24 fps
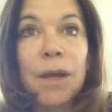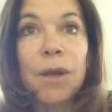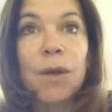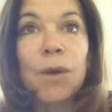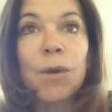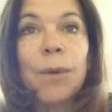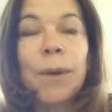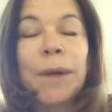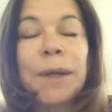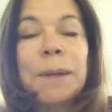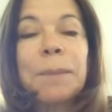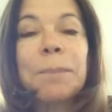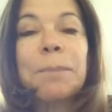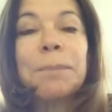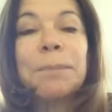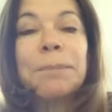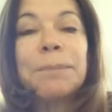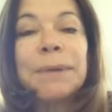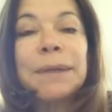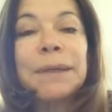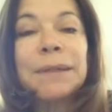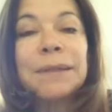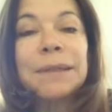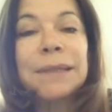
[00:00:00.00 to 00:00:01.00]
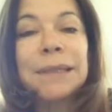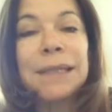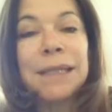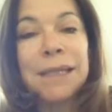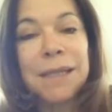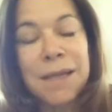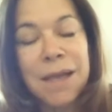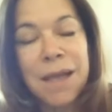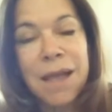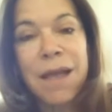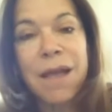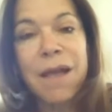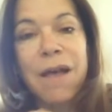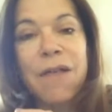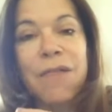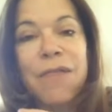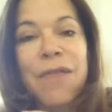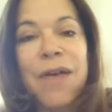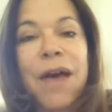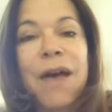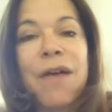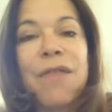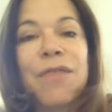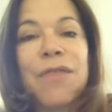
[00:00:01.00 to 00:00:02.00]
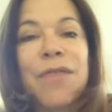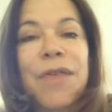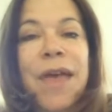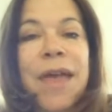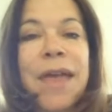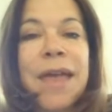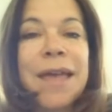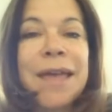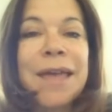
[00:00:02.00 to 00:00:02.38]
credibility that they